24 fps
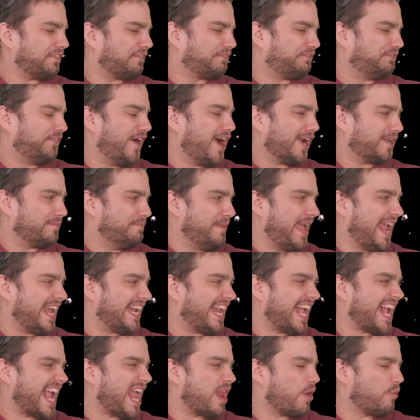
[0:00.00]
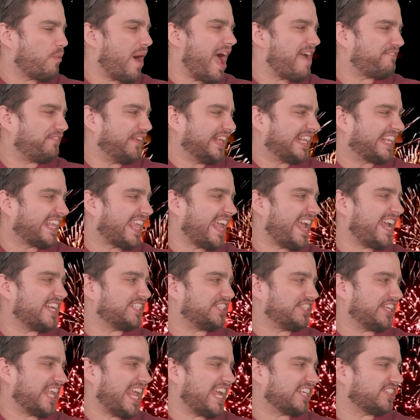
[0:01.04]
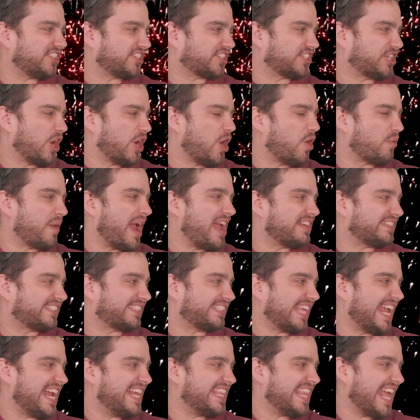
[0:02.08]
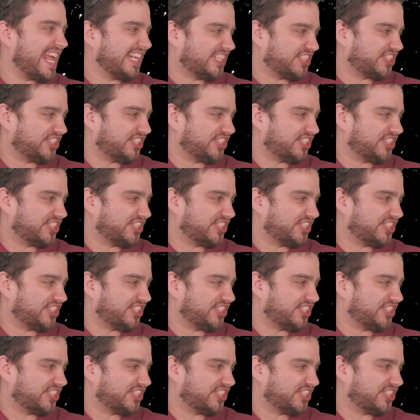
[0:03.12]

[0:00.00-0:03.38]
the fuck, man? I got a wife and kids. You can't just go around saying that